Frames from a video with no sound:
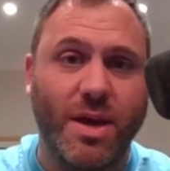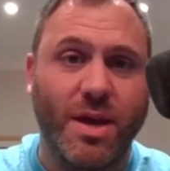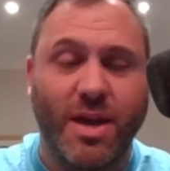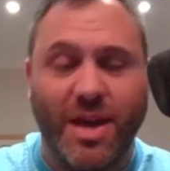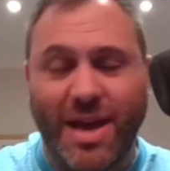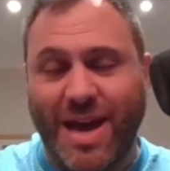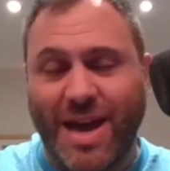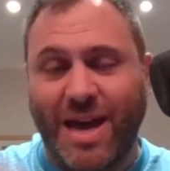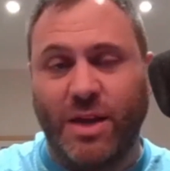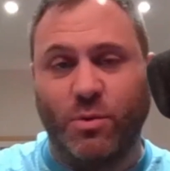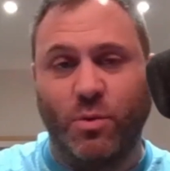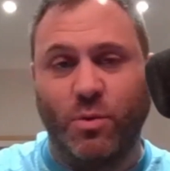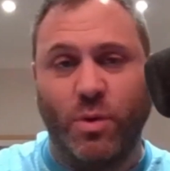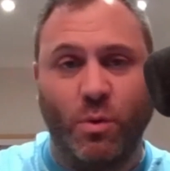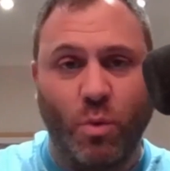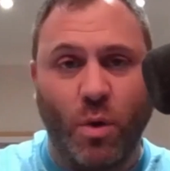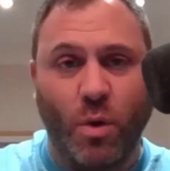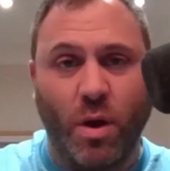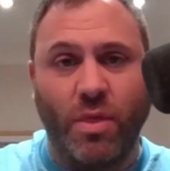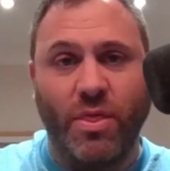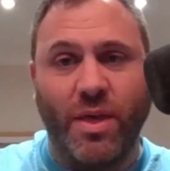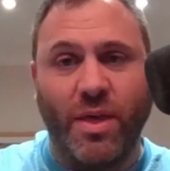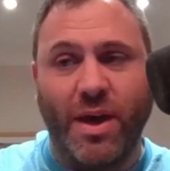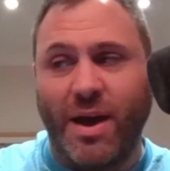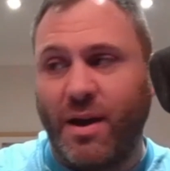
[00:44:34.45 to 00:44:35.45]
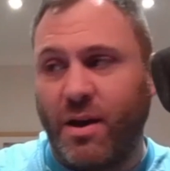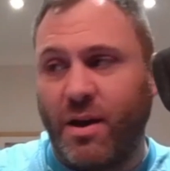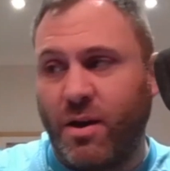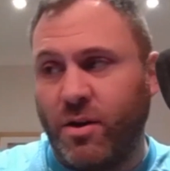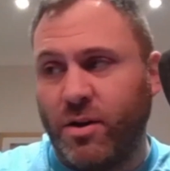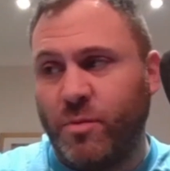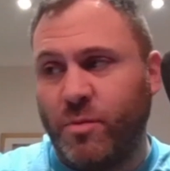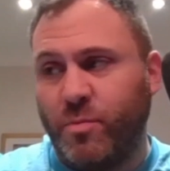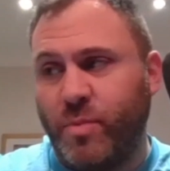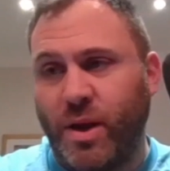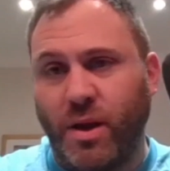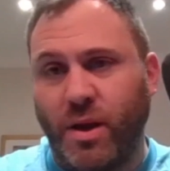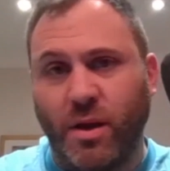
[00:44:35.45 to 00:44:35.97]
Had we won that,
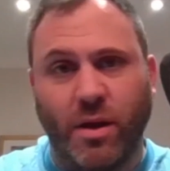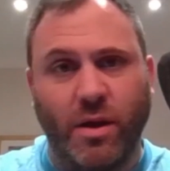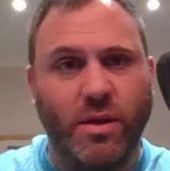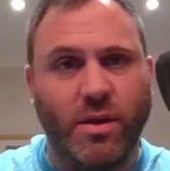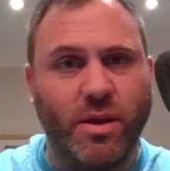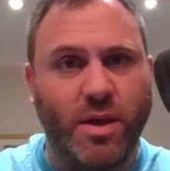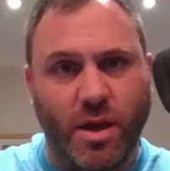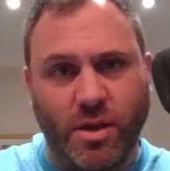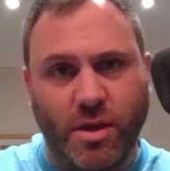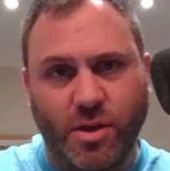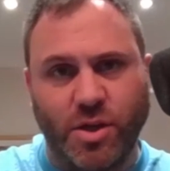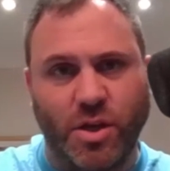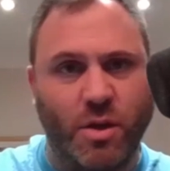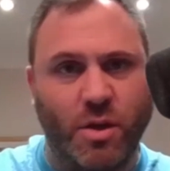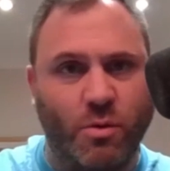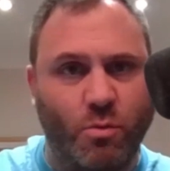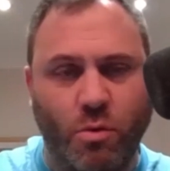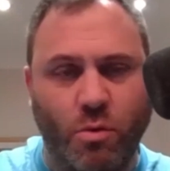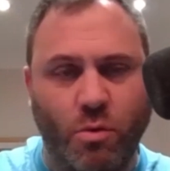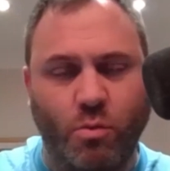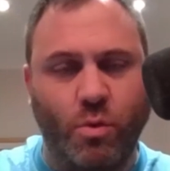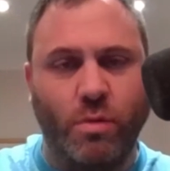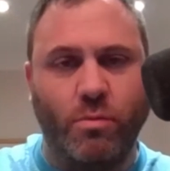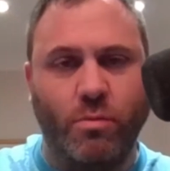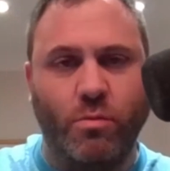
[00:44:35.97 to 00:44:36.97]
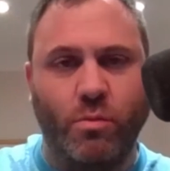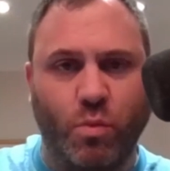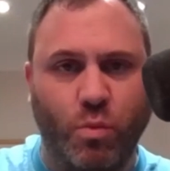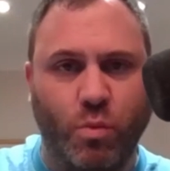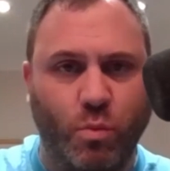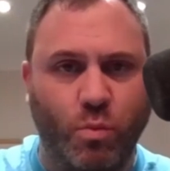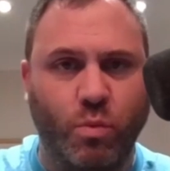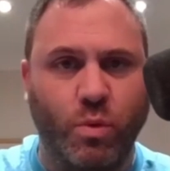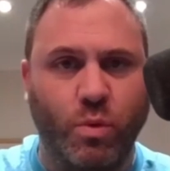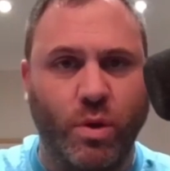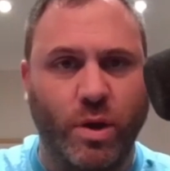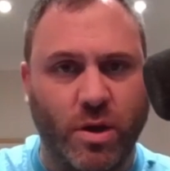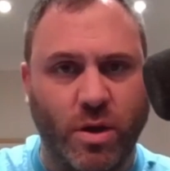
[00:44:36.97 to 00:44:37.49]
I'd be like, yeah, do you know what?
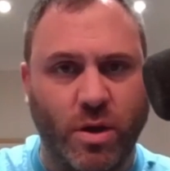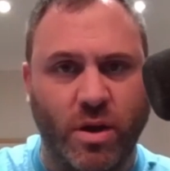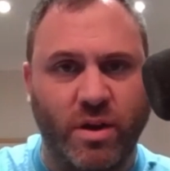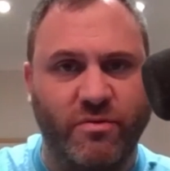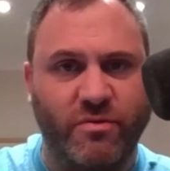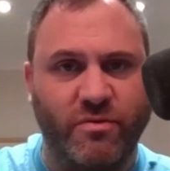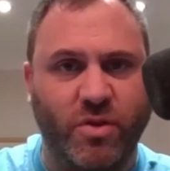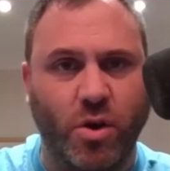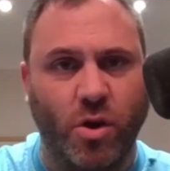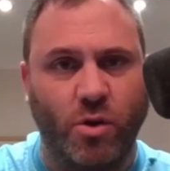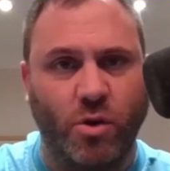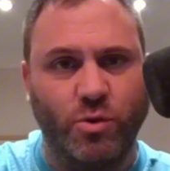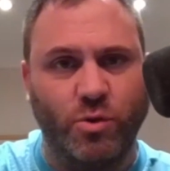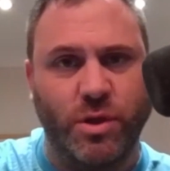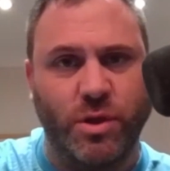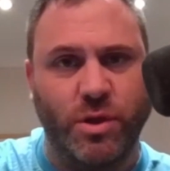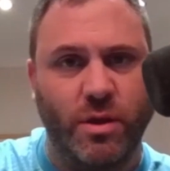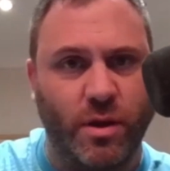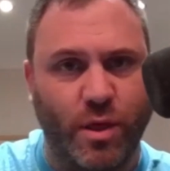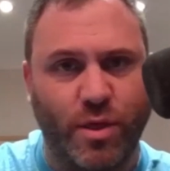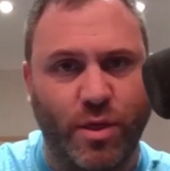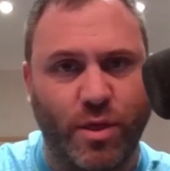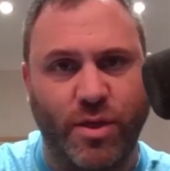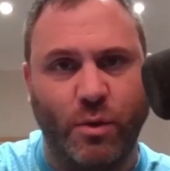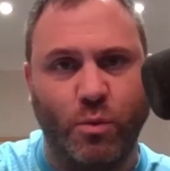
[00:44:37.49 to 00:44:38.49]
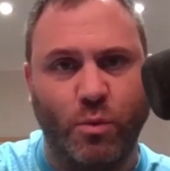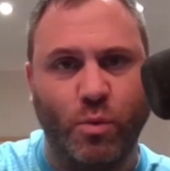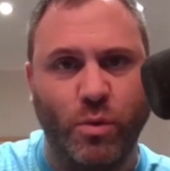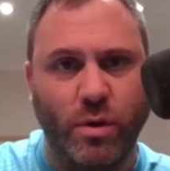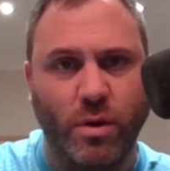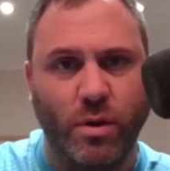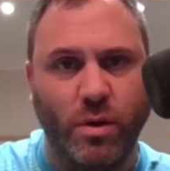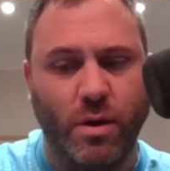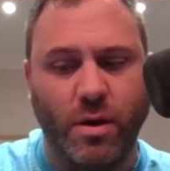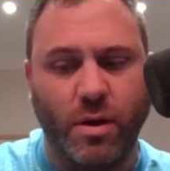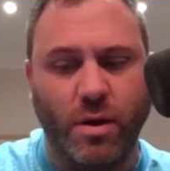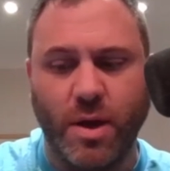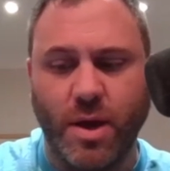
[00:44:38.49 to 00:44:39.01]
We're kind of closer than I think we
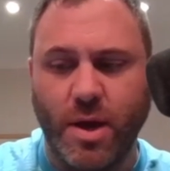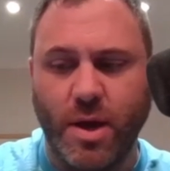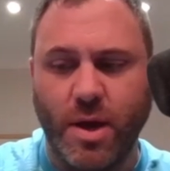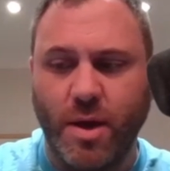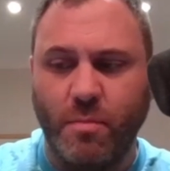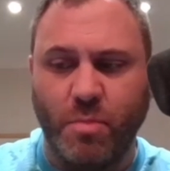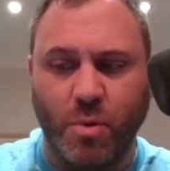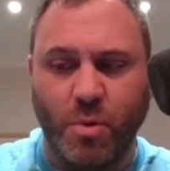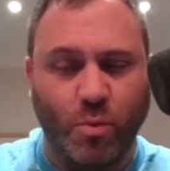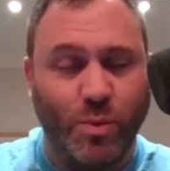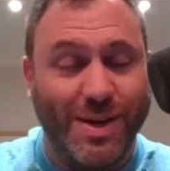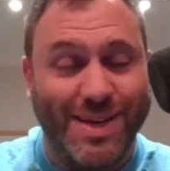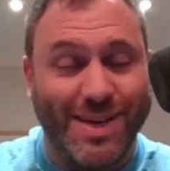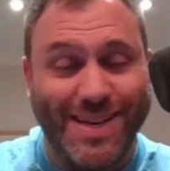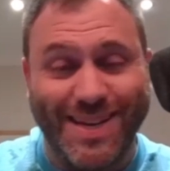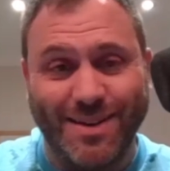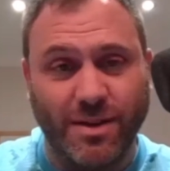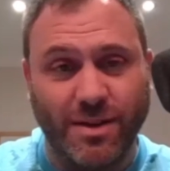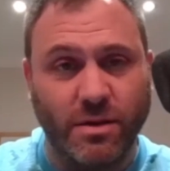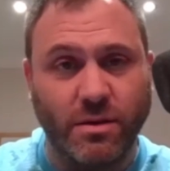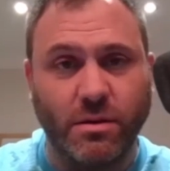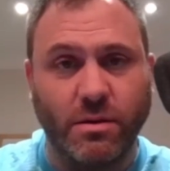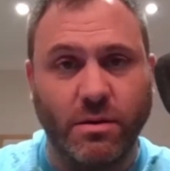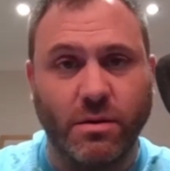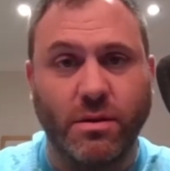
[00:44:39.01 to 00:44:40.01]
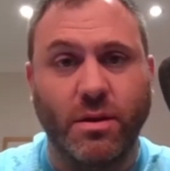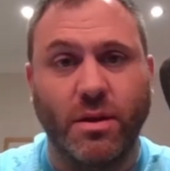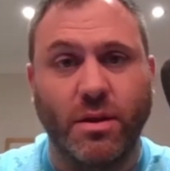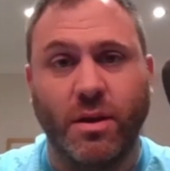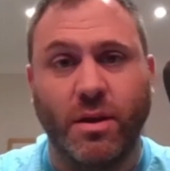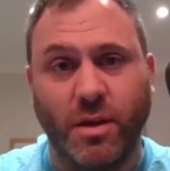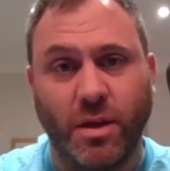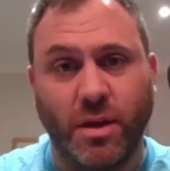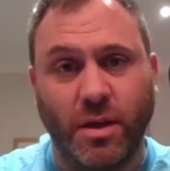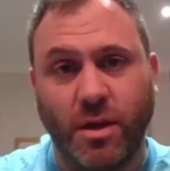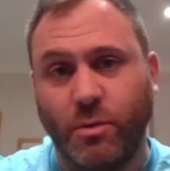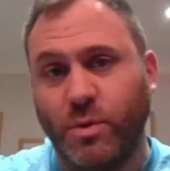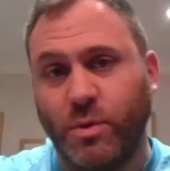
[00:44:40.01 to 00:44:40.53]
are, but we didn't. We
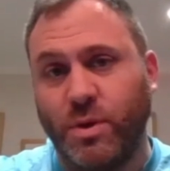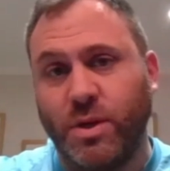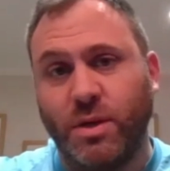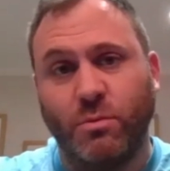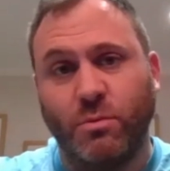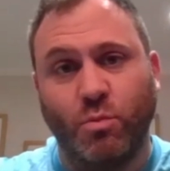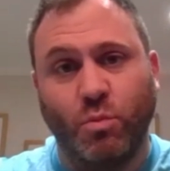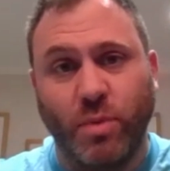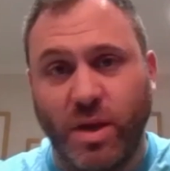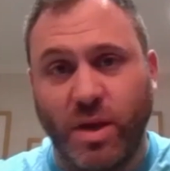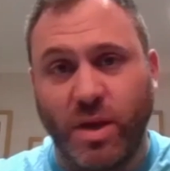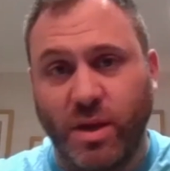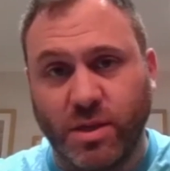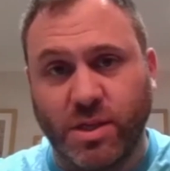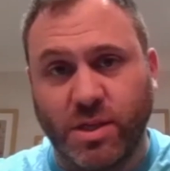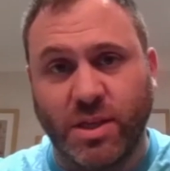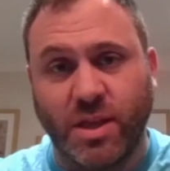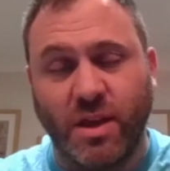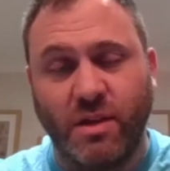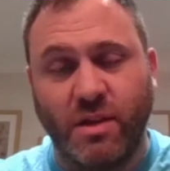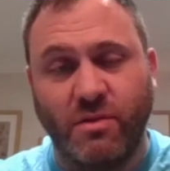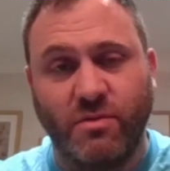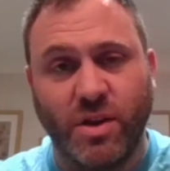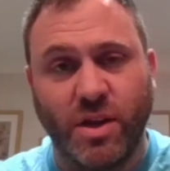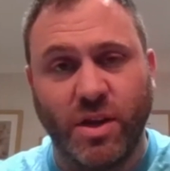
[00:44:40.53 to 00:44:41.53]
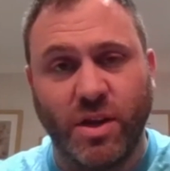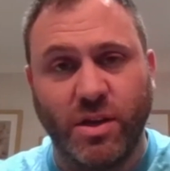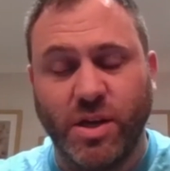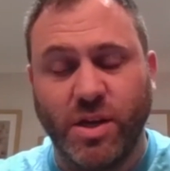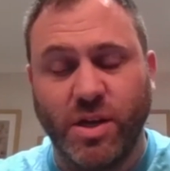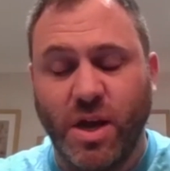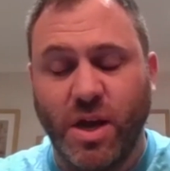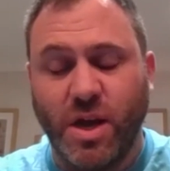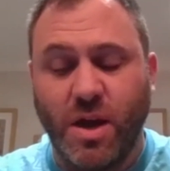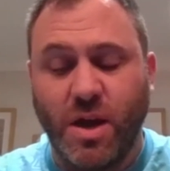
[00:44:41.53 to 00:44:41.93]
didn't beat Stevenage.